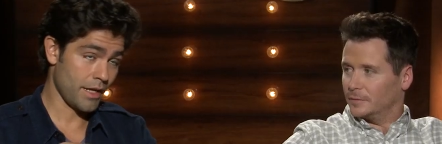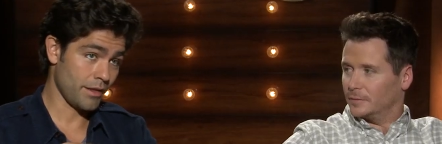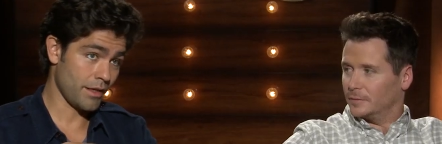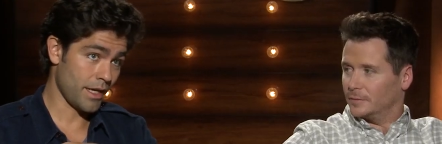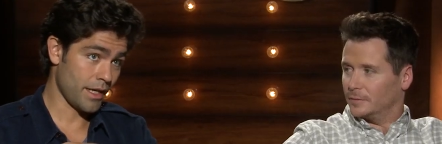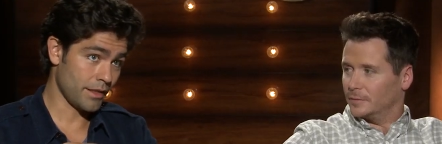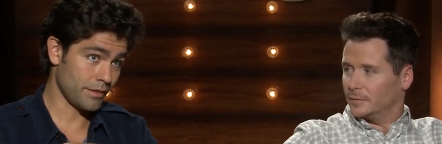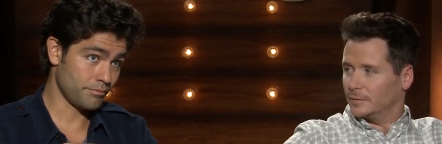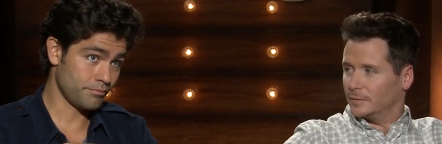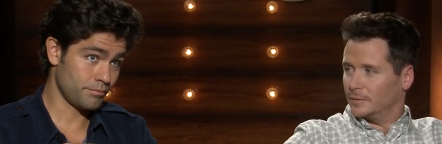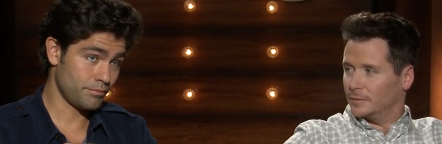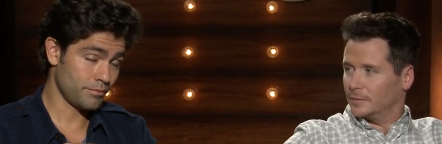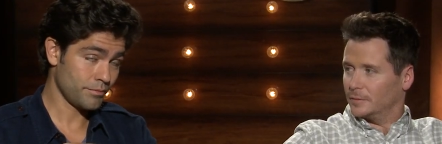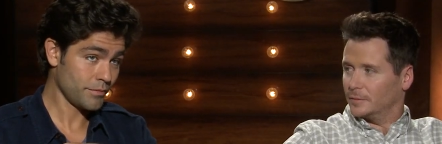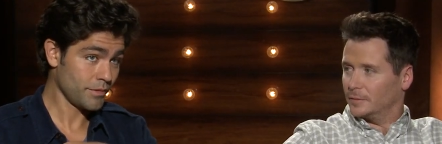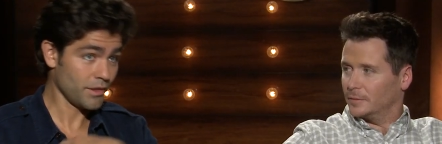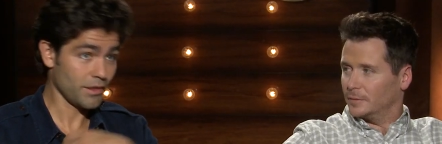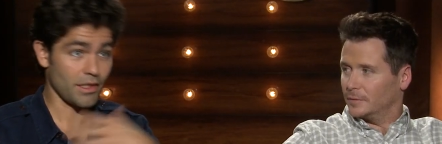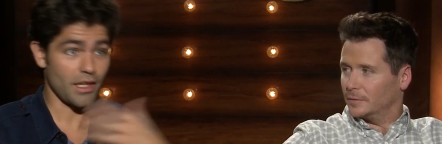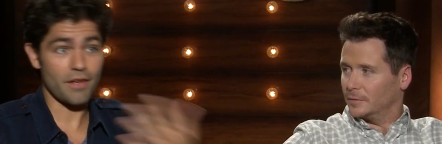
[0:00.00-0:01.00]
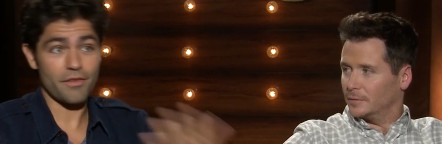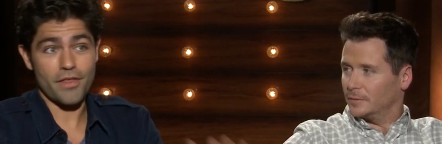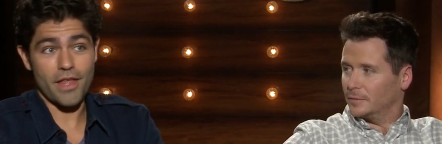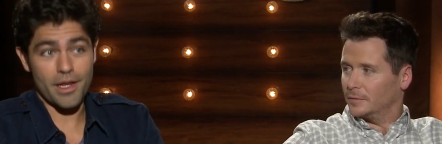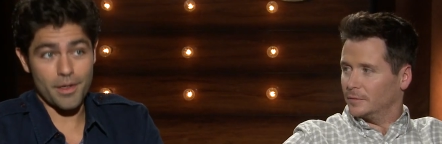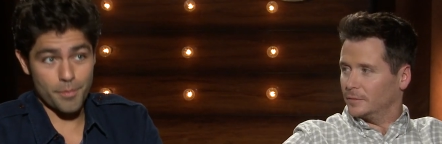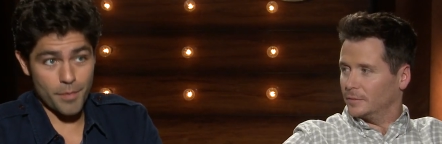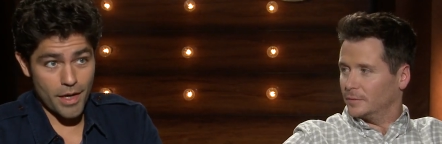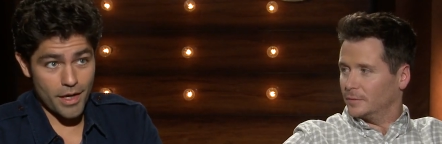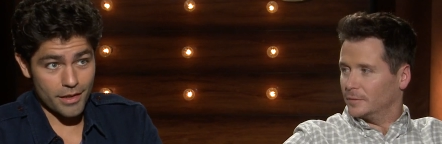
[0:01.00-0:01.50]
Speaker 1: I, I love
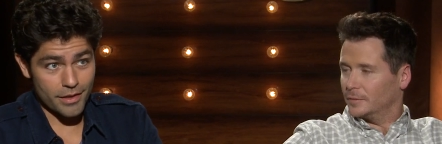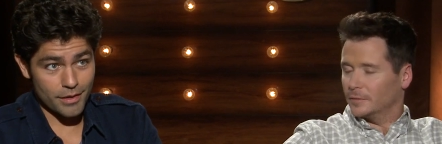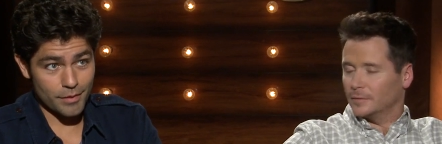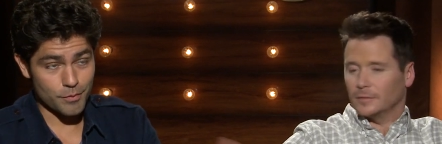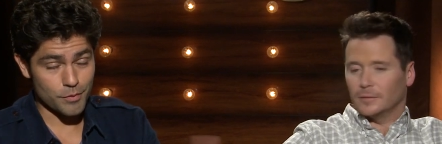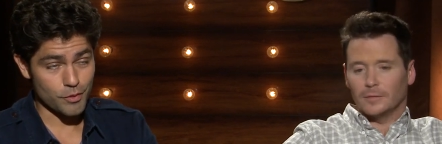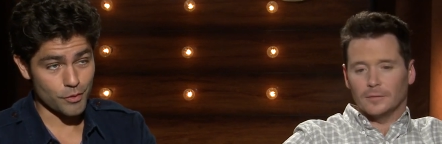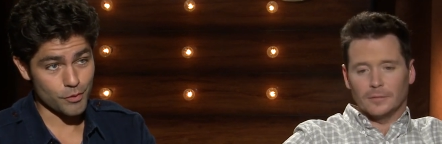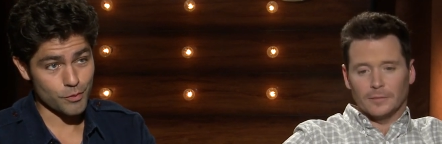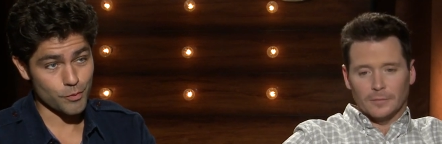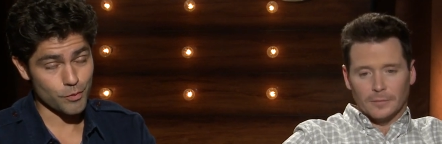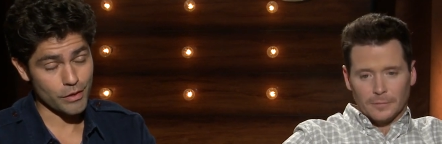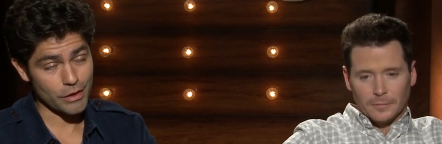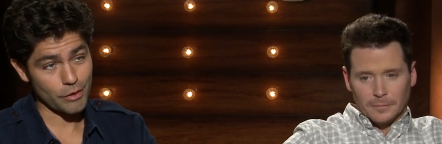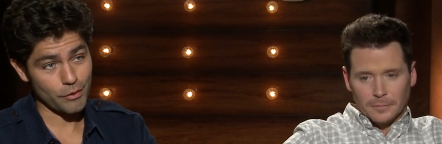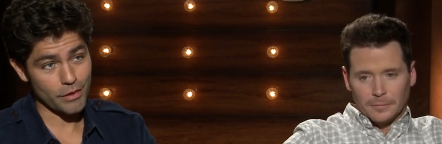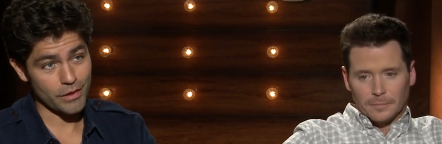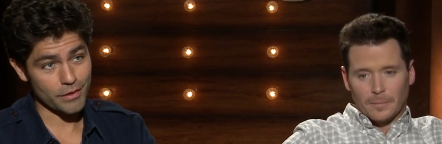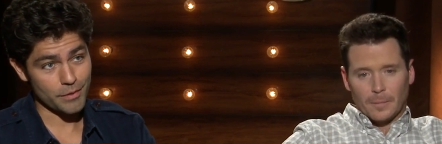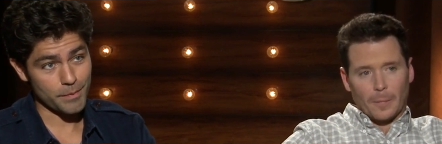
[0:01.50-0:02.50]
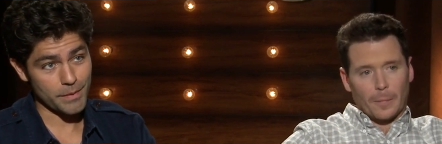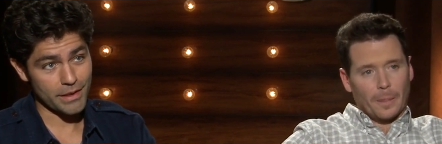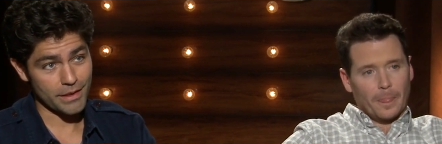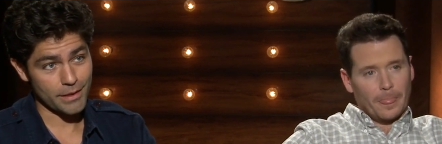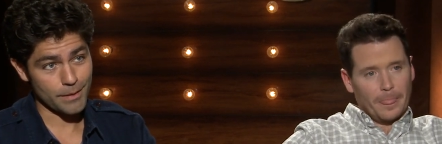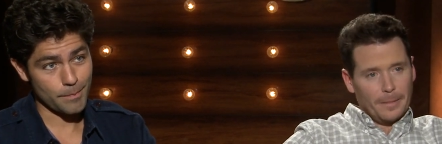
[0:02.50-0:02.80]
that about him, so it was really great to meet